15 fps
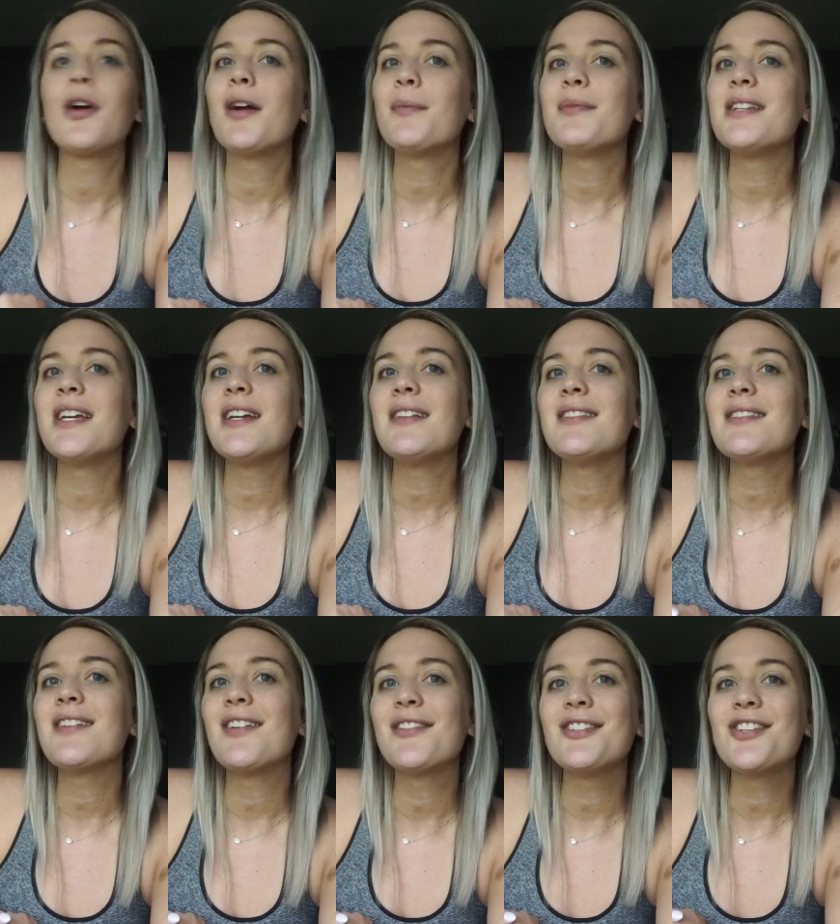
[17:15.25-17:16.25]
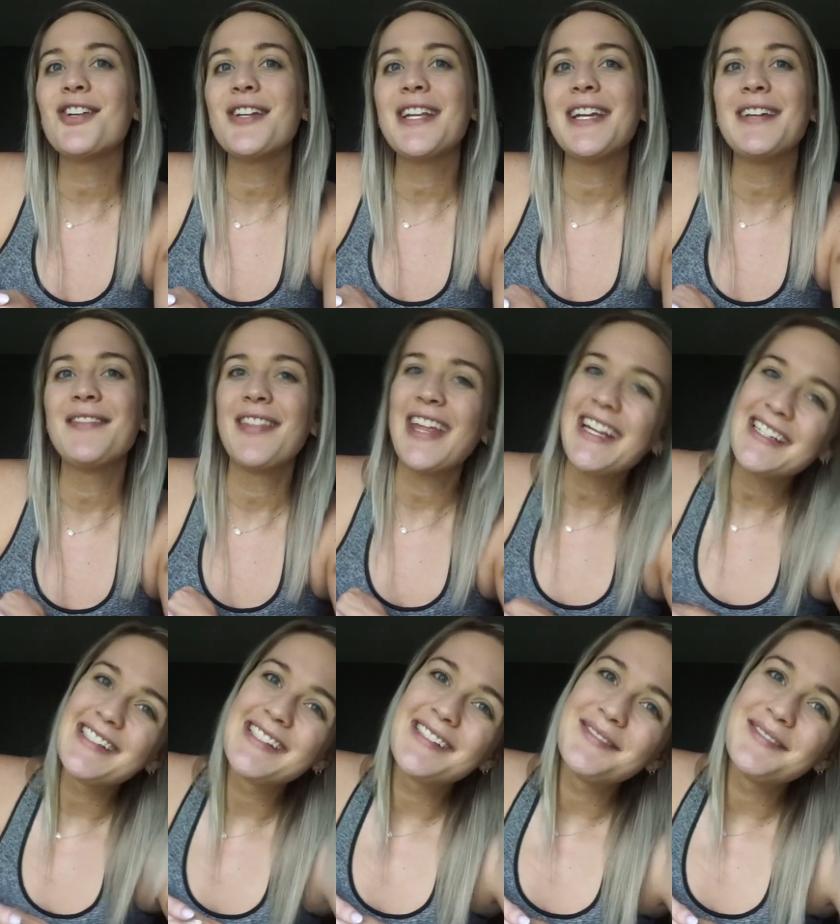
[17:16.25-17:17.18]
updates on the journey. Thanks.